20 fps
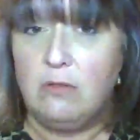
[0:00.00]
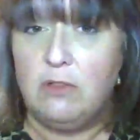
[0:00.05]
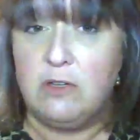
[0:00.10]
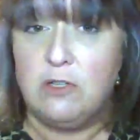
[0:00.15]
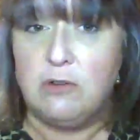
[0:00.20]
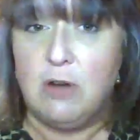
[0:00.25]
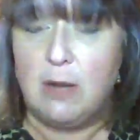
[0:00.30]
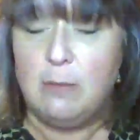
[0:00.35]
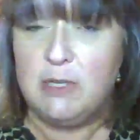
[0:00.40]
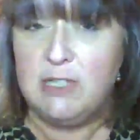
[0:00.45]
The
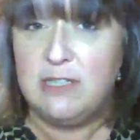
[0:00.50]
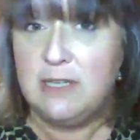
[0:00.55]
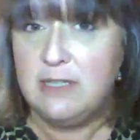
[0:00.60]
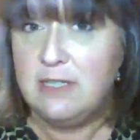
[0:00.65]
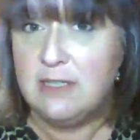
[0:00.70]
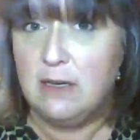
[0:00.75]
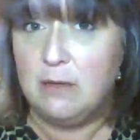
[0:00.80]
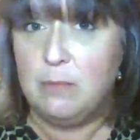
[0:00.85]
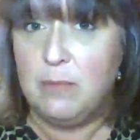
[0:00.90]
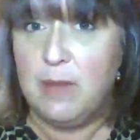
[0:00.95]

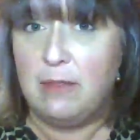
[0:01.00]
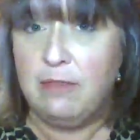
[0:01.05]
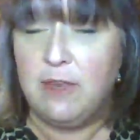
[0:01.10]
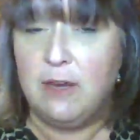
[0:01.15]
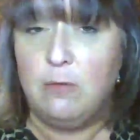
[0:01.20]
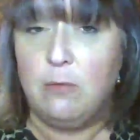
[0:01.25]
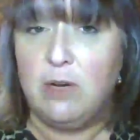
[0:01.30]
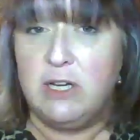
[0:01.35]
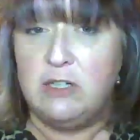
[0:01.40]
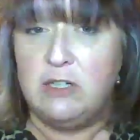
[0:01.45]
dramatism
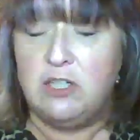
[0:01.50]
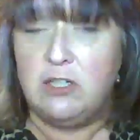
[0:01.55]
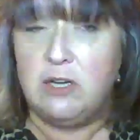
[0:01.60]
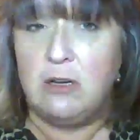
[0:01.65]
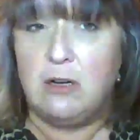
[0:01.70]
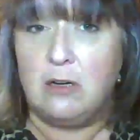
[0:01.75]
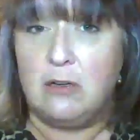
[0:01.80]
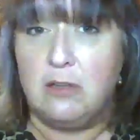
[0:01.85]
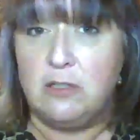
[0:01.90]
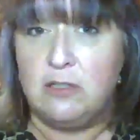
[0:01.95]
method,
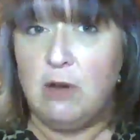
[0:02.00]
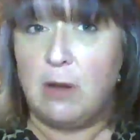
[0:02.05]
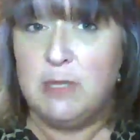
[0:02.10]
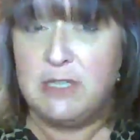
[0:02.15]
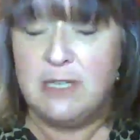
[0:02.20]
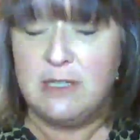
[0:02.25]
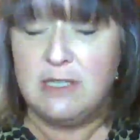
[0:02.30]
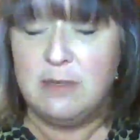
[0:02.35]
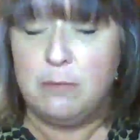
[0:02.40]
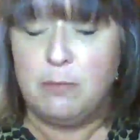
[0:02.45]
the
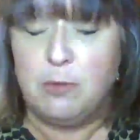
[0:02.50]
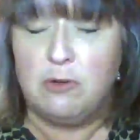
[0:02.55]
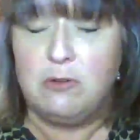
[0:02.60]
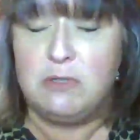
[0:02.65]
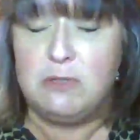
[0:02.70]
dramatism